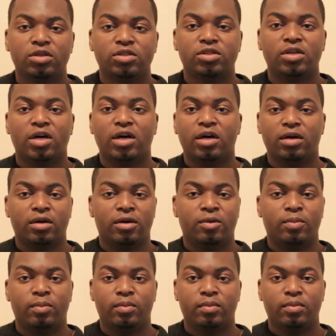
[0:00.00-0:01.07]
start
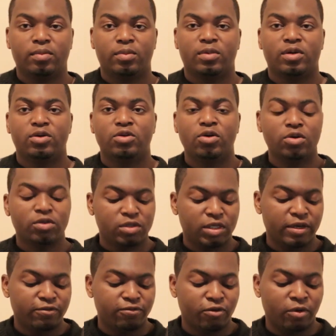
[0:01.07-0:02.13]
use
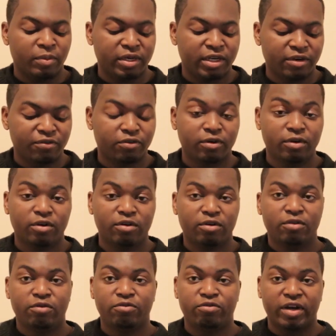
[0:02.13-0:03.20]
it from a different
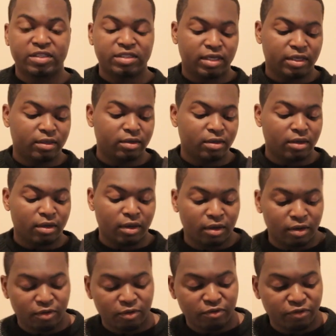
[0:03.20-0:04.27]
fretting
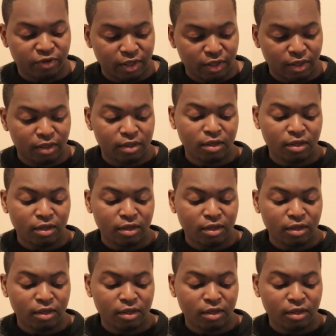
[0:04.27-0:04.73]
finger.